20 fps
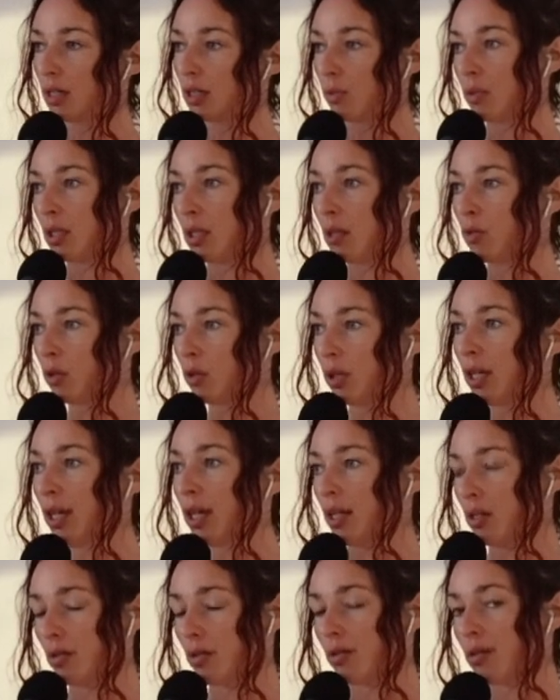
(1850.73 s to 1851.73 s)
is when you look
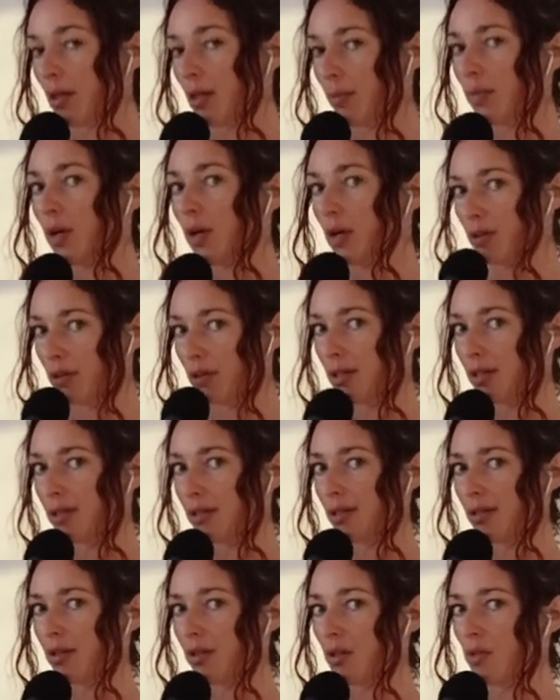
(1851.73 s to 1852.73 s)
at your
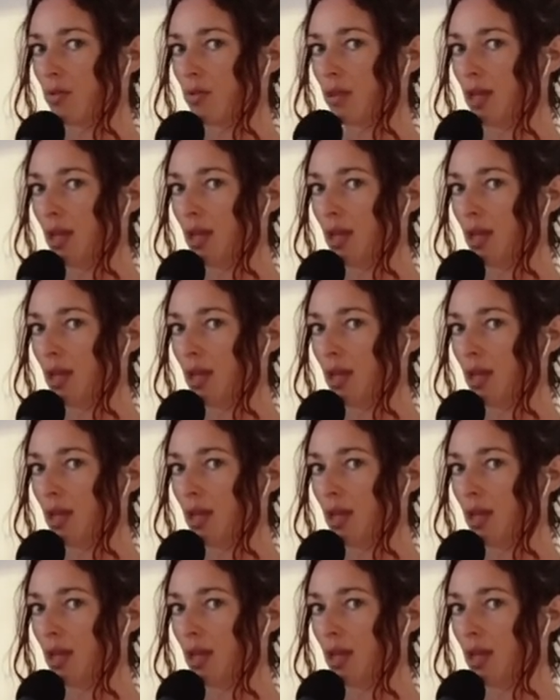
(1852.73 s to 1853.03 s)
subconscious. So